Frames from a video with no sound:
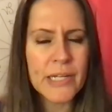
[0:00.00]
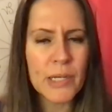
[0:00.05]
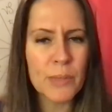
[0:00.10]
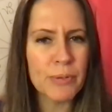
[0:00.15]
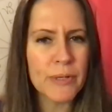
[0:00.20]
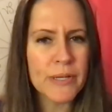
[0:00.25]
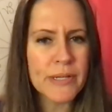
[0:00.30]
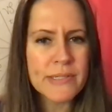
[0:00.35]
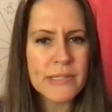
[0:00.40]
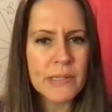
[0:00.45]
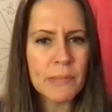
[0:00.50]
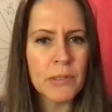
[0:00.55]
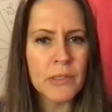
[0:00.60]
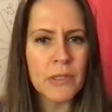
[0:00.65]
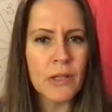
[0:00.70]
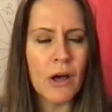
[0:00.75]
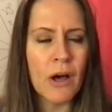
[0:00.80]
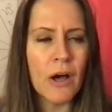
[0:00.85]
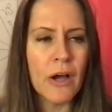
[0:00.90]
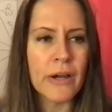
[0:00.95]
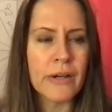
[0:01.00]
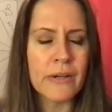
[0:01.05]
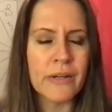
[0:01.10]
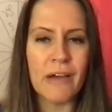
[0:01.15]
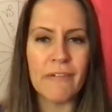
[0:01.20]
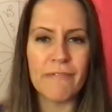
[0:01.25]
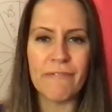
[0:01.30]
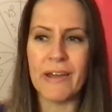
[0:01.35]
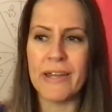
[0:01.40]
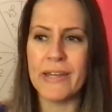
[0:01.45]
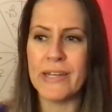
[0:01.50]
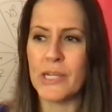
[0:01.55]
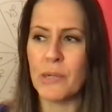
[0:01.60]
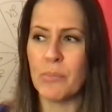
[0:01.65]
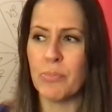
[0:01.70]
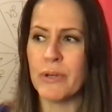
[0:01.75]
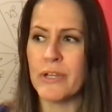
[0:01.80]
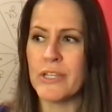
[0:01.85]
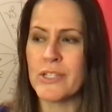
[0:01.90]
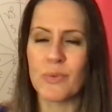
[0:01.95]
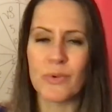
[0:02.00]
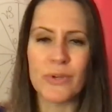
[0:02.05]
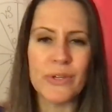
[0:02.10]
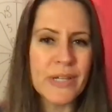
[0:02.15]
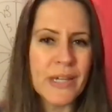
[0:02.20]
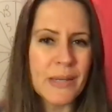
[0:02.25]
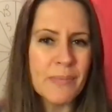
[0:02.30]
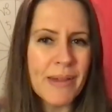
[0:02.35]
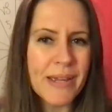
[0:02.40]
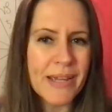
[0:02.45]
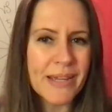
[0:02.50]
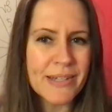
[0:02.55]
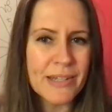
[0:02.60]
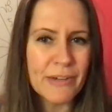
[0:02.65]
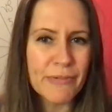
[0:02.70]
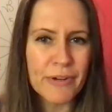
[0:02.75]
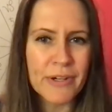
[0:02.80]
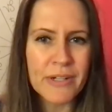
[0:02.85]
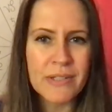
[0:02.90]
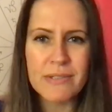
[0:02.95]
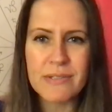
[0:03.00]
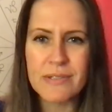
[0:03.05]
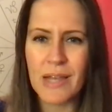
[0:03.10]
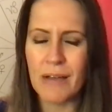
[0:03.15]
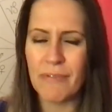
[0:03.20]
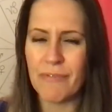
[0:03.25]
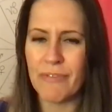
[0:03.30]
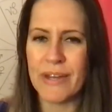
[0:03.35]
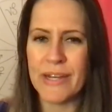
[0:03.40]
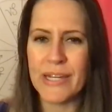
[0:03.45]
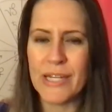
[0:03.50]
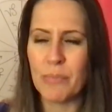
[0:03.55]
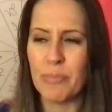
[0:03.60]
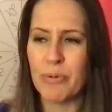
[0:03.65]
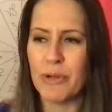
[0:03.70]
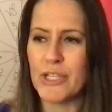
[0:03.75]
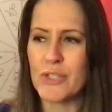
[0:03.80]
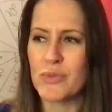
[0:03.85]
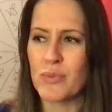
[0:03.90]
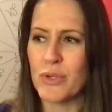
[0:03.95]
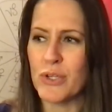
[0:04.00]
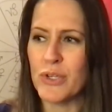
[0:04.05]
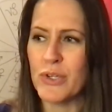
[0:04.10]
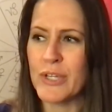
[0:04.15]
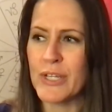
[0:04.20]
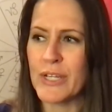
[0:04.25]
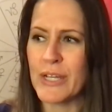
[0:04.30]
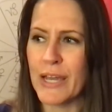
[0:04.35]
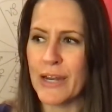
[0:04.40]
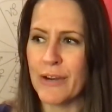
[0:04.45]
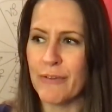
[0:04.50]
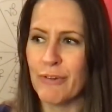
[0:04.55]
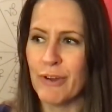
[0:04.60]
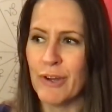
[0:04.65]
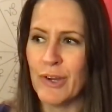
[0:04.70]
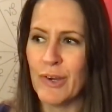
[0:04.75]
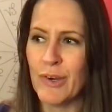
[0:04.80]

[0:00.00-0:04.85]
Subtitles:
a place to belong and not finding a place where you can make a difference, not finding a place where you can kind of